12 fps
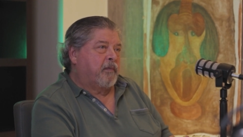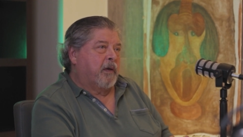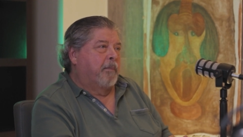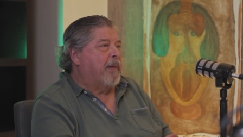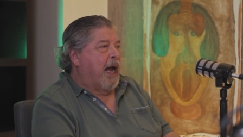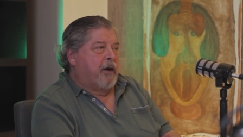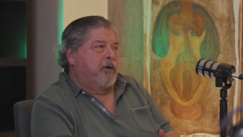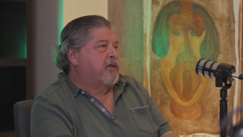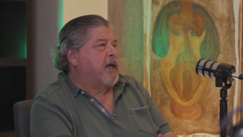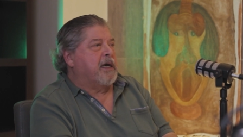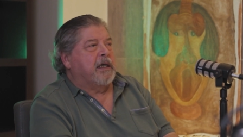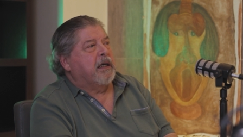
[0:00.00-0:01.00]

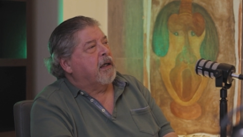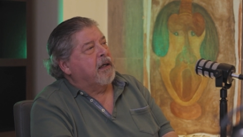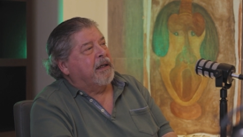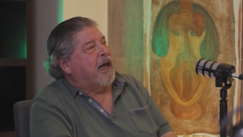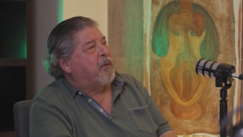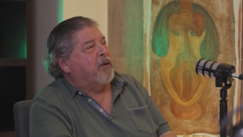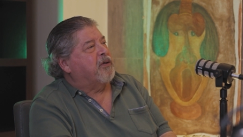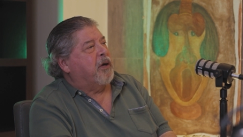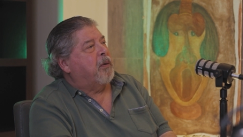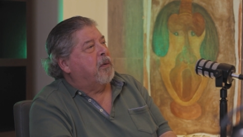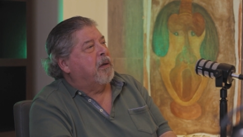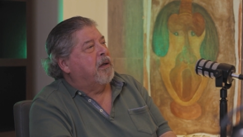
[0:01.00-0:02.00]
bionosabili. That was the
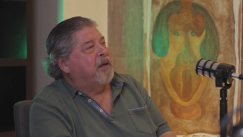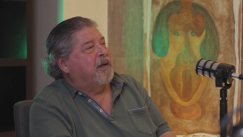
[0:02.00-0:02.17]
whole